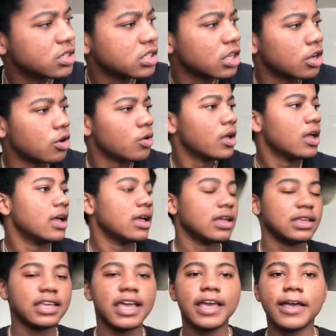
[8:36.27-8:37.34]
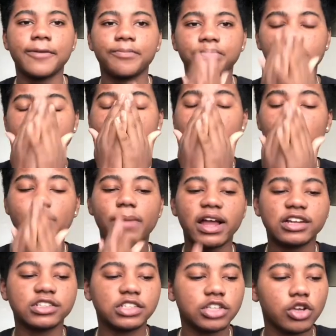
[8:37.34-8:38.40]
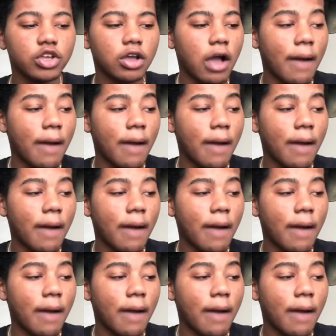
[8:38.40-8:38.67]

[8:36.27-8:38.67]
So, yeah, we about to show you,